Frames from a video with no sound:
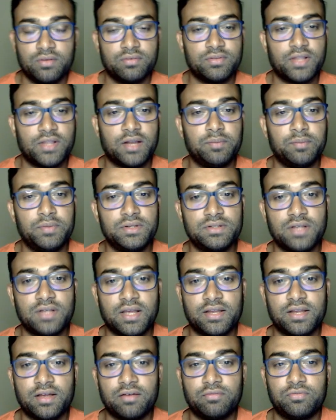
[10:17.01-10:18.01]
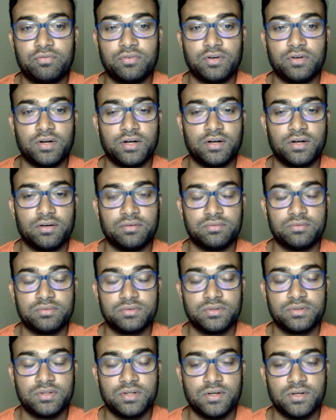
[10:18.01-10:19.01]
That means I have
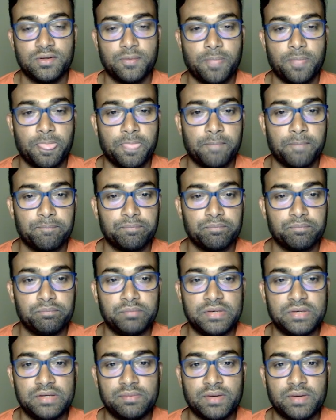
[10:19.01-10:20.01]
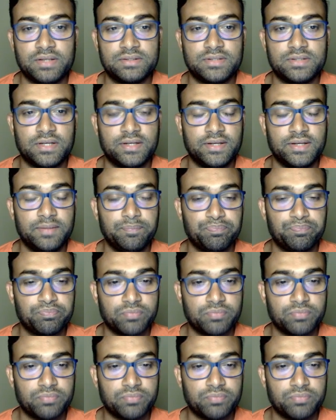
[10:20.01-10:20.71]
minimized the day,